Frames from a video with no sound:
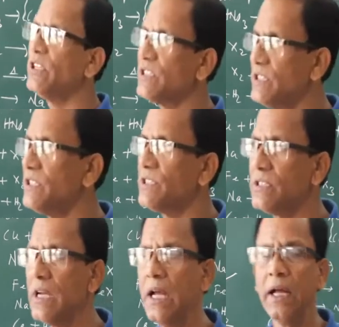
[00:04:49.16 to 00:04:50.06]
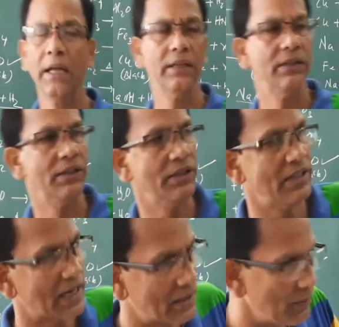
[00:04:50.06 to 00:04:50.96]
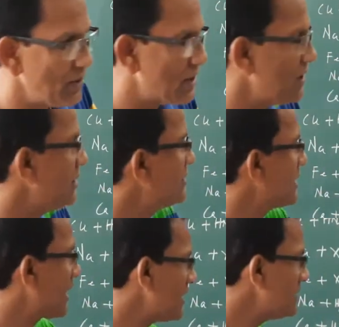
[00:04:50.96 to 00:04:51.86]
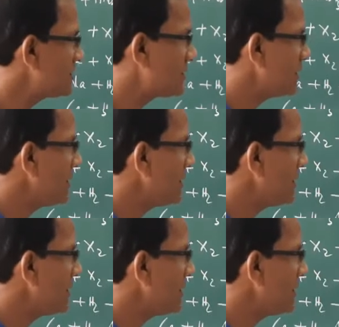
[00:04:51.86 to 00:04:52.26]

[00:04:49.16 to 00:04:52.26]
acids, the reactivity is arranged